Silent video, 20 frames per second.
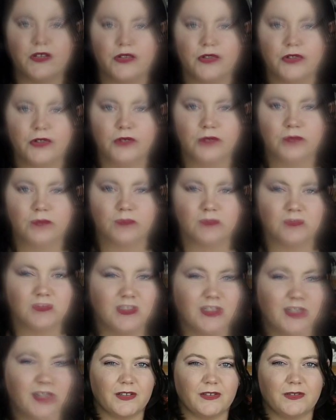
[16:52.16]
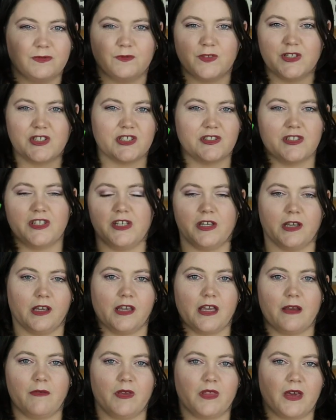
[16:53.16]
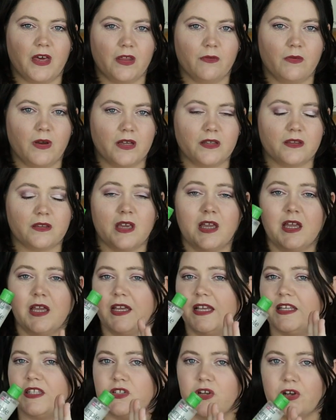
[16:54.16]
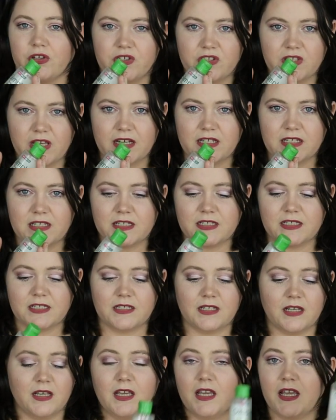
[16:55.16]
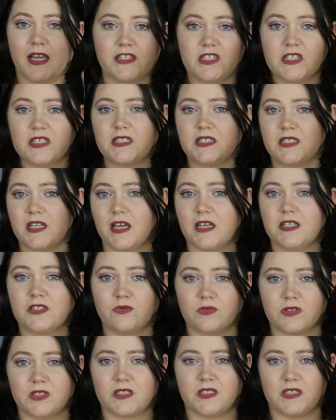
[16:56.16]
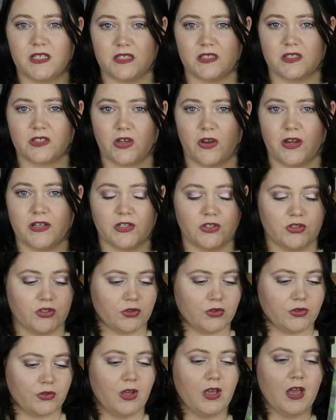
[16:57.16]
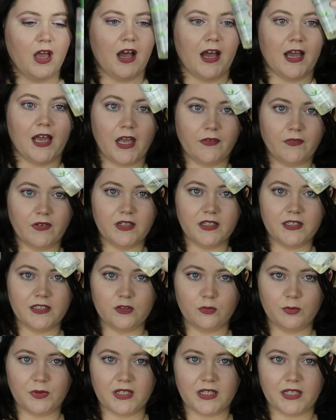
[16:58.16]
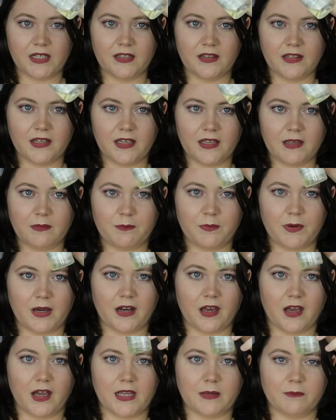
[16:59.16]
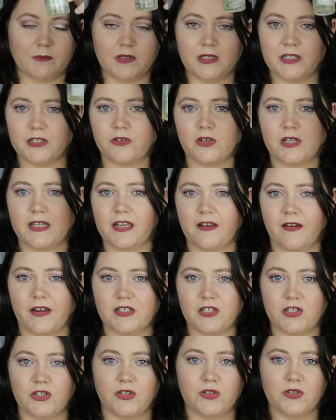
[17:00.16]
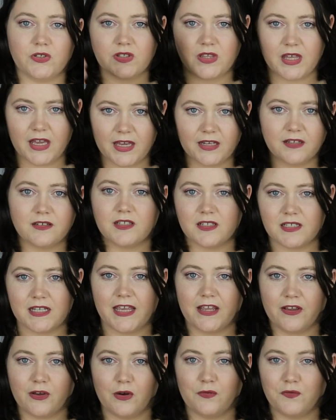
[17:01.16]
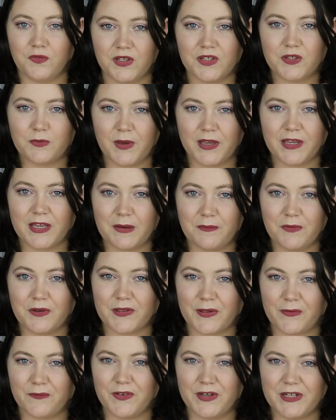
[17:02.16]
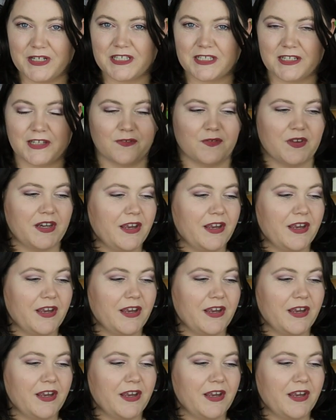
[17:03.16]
sort of, you know, vision that you can get with other ones. It's not scented. It just does what it says it's going to do. I have a little bit in there, but I'm literally going to use that to take off this makeup once I'm finished this